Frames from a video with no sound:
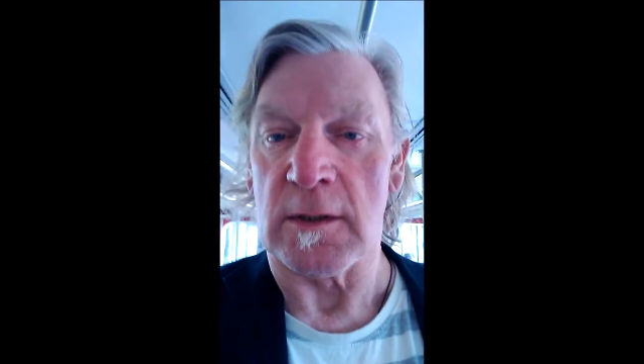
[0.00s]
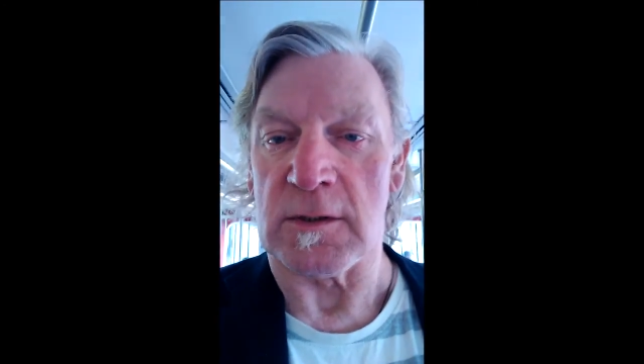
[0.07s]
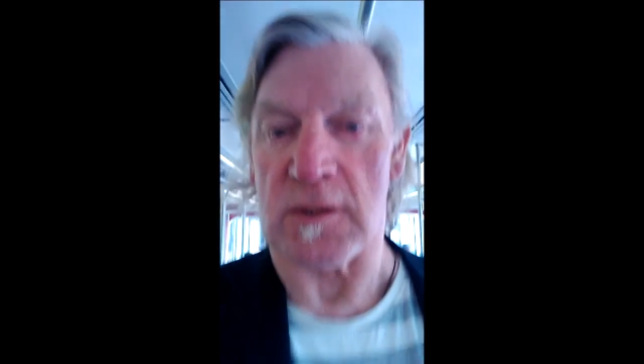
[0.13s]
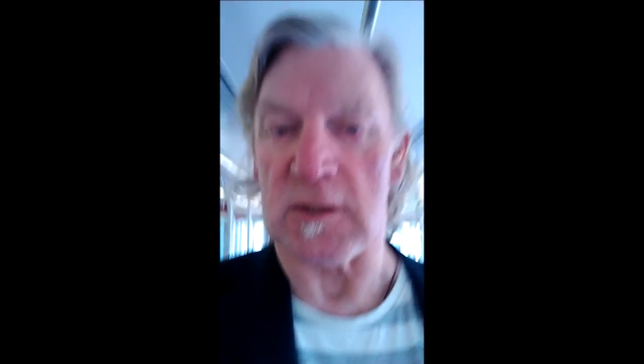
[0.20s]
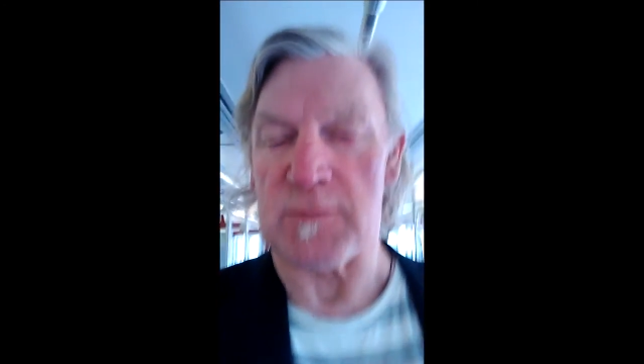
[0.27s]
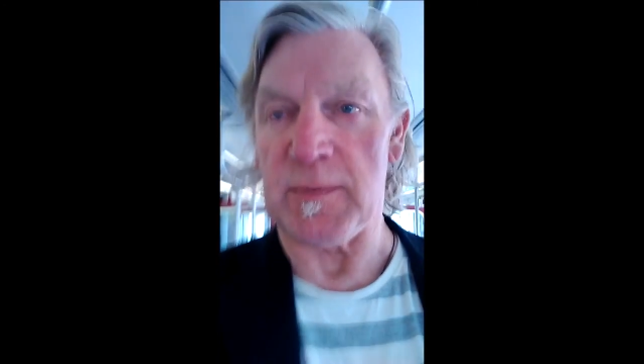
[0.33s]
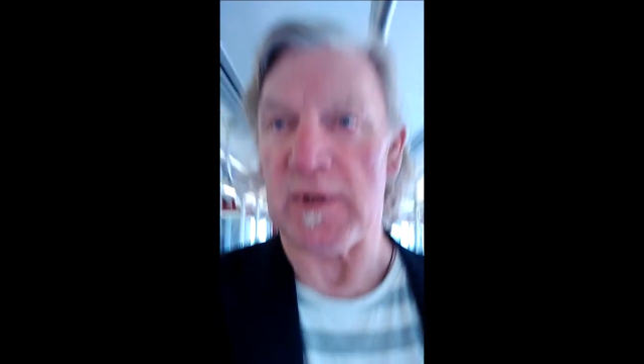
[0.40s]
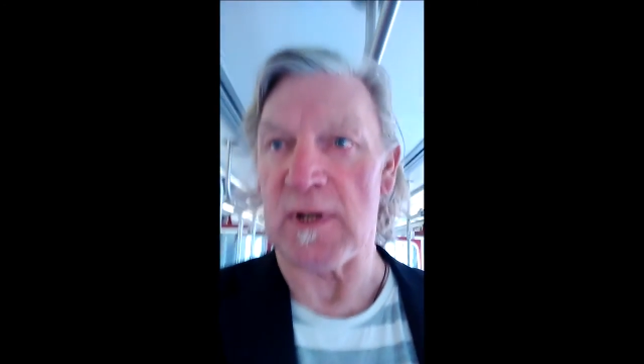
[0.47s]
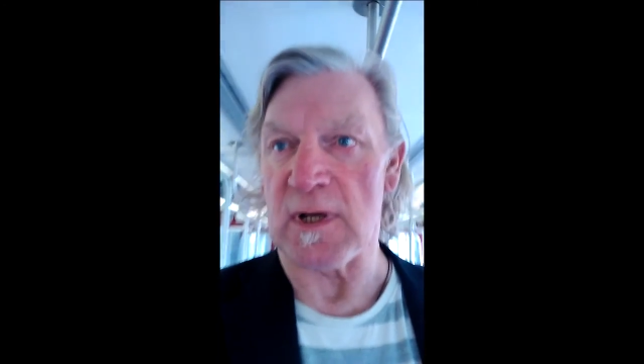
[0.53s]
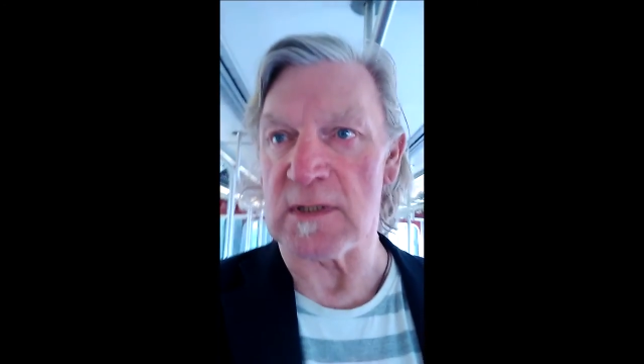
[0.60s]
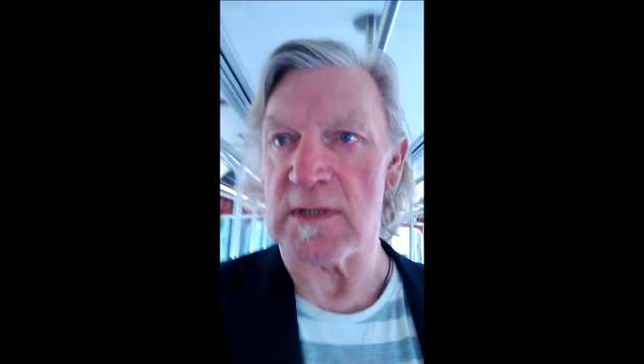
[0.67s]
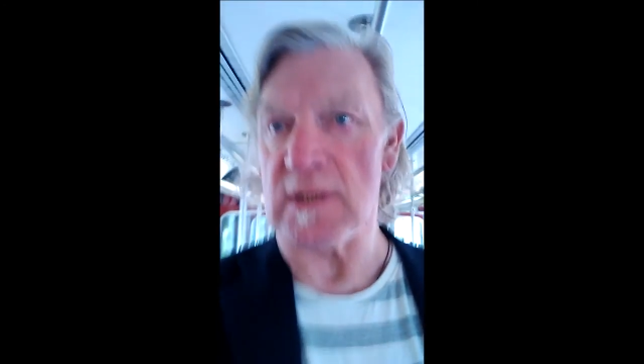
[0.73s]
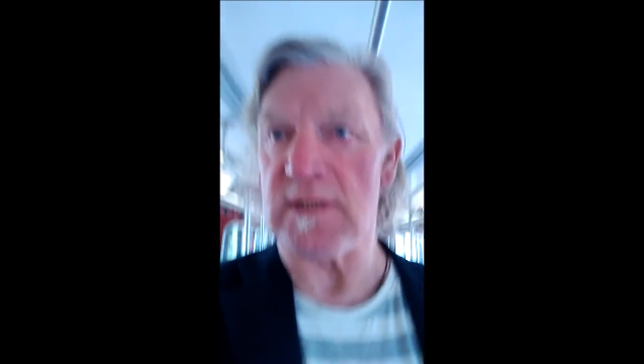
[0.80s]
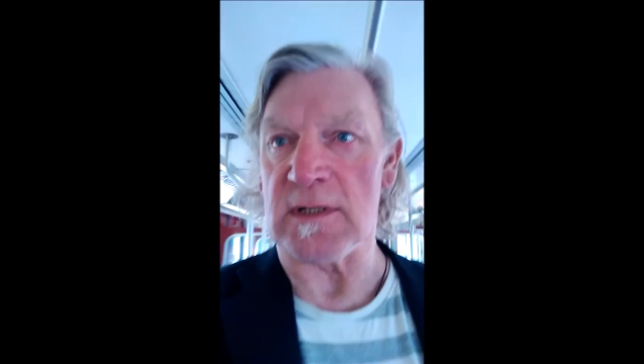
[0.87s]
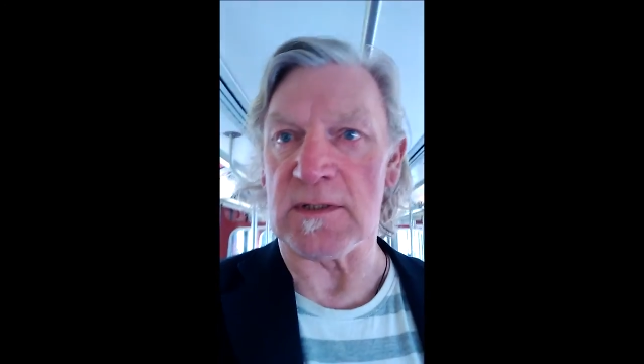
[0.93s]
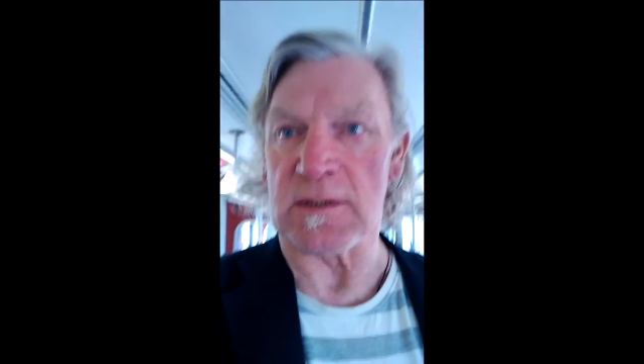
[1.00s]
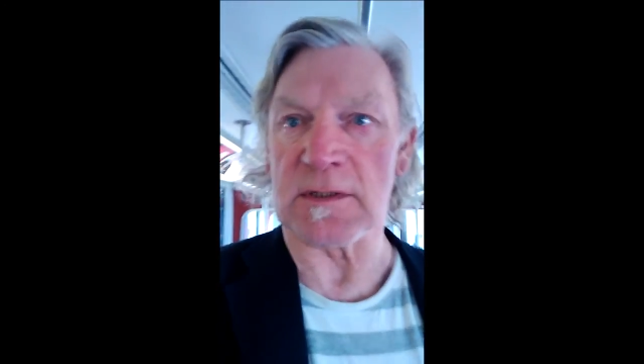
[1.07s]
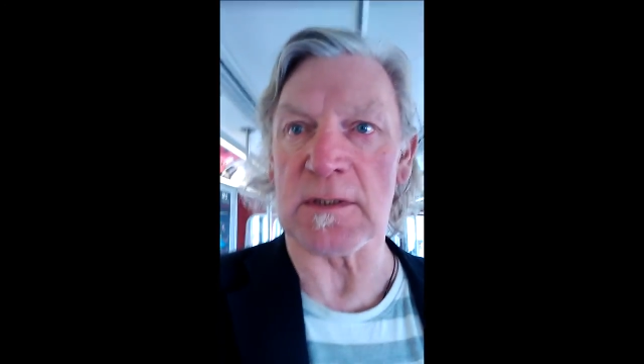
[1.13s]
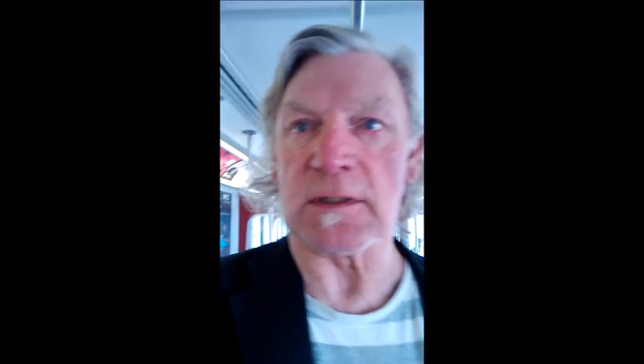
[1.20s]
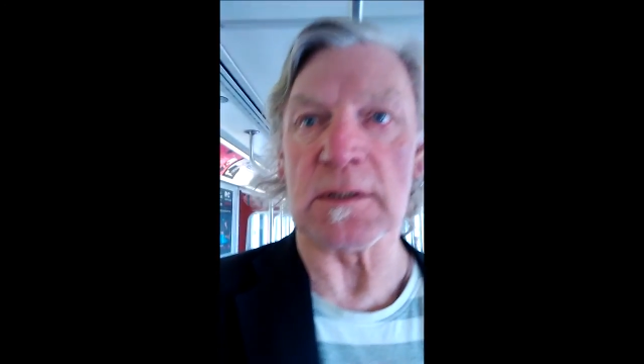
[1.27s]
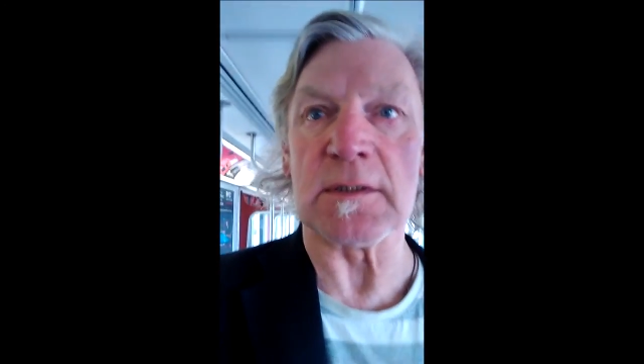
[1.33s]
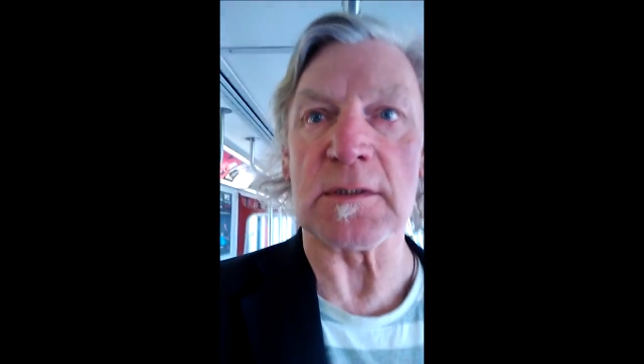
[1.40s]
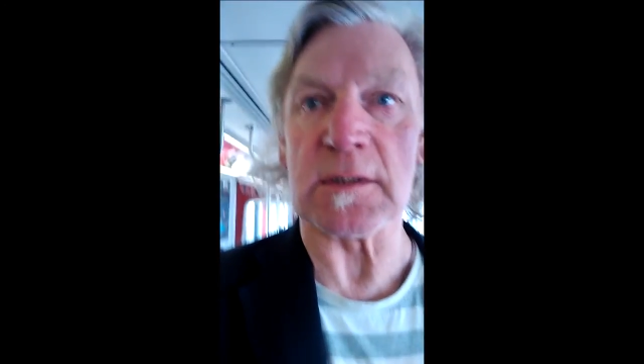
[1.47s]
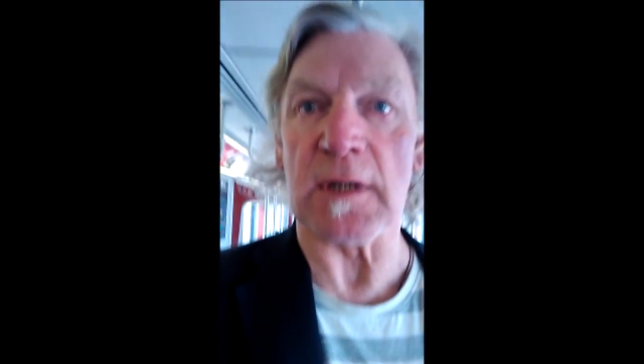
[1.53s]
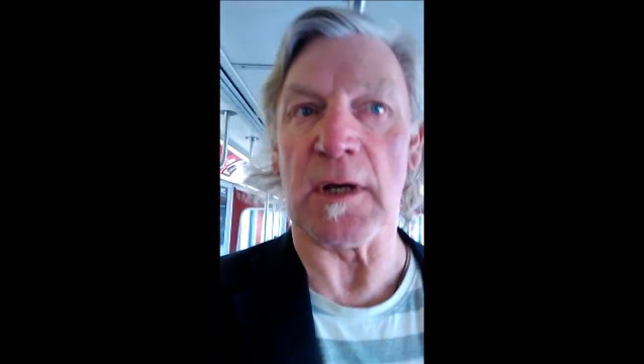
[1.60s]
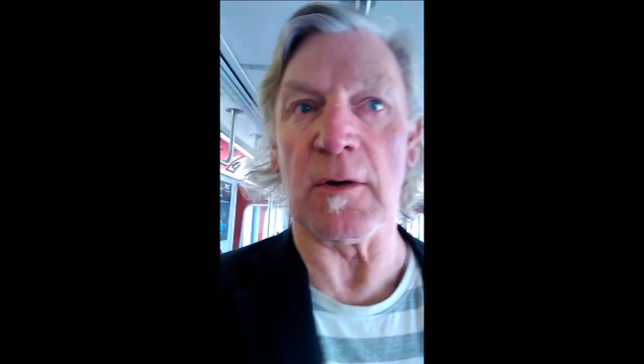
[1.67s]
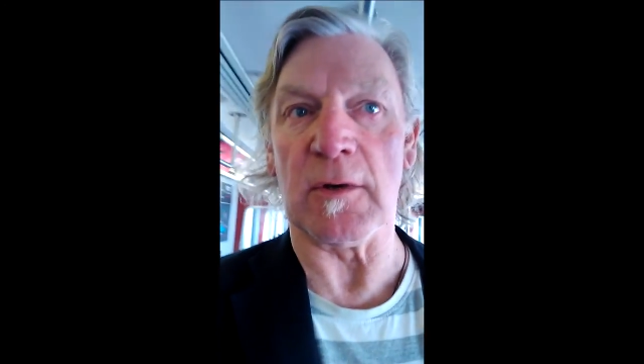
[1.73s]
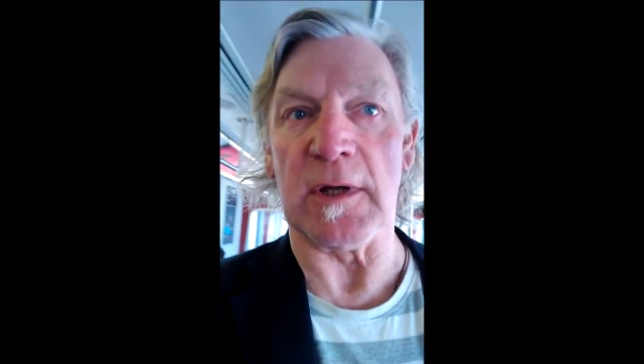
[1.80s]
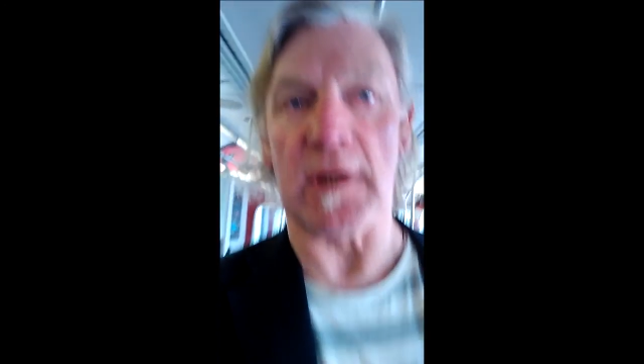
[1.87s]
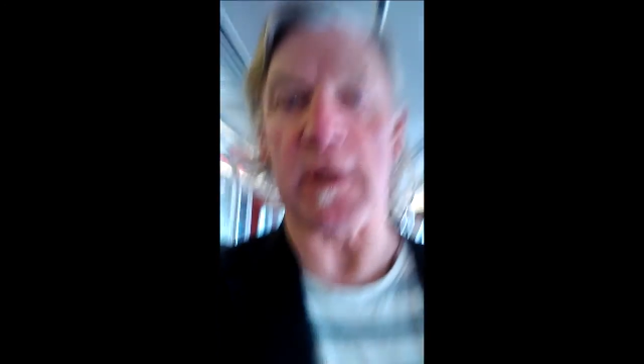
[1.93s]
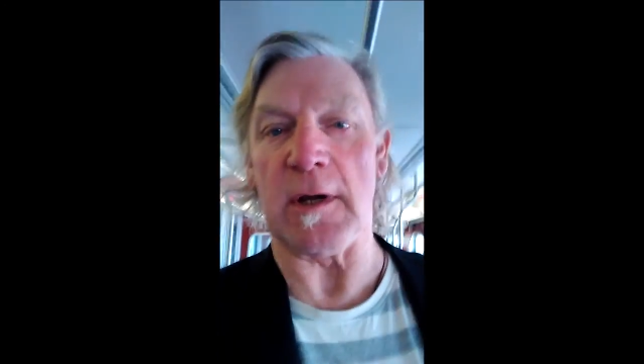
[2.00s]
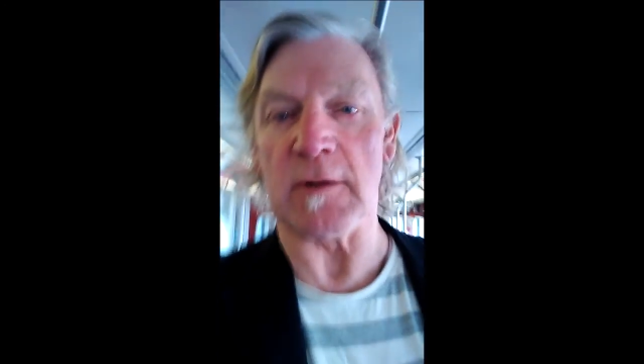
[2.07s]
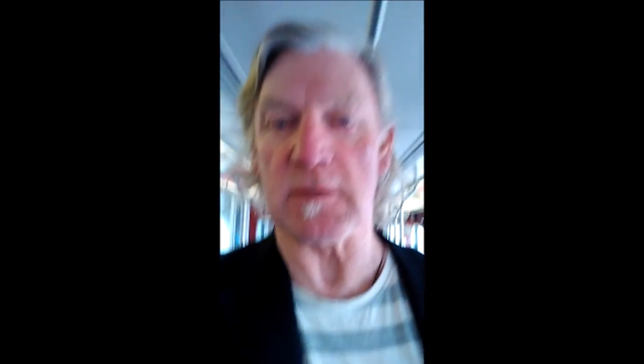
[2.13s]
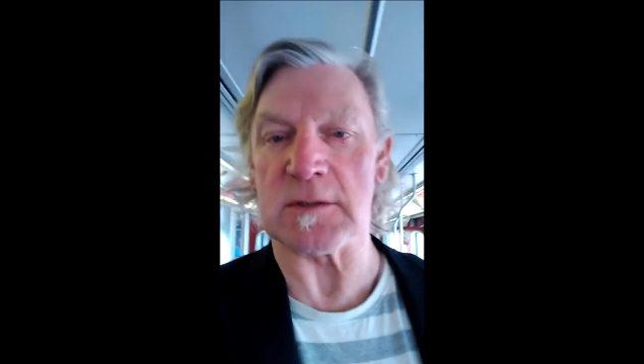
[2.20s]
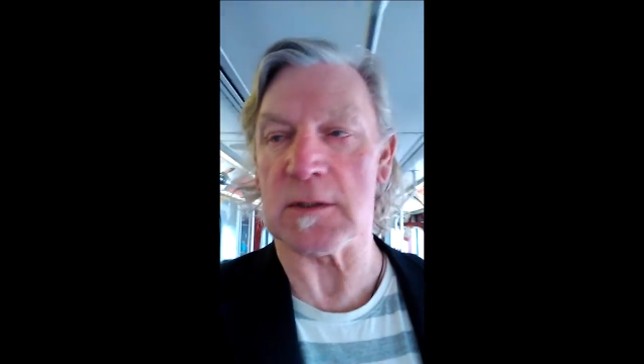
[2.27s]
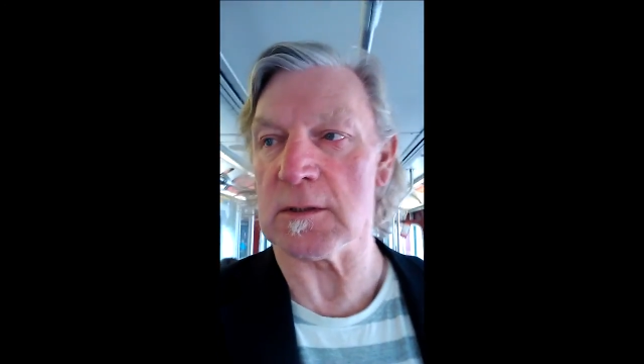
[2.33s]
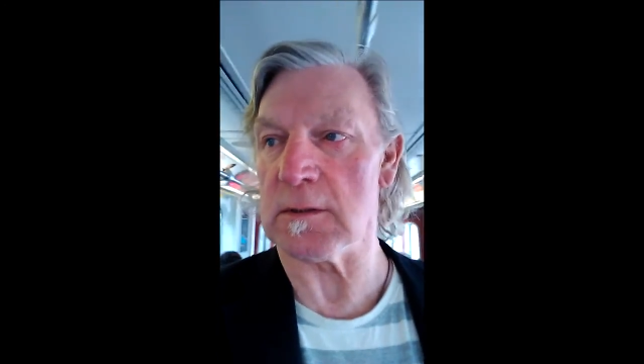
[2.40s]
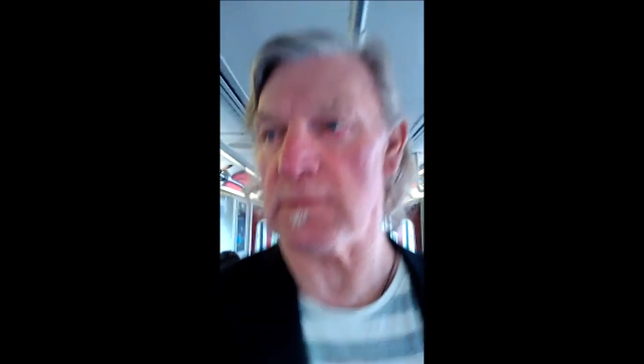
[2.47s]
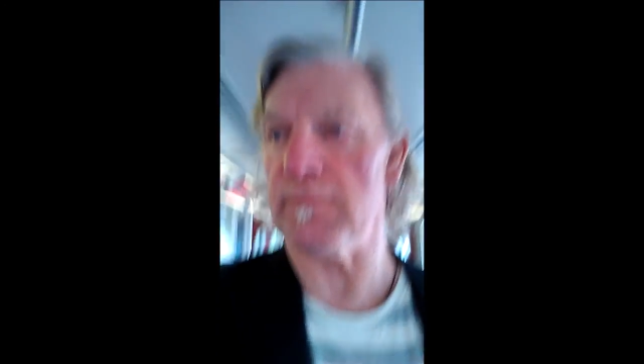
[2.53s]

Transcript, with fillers: just because I didn't. So here goes.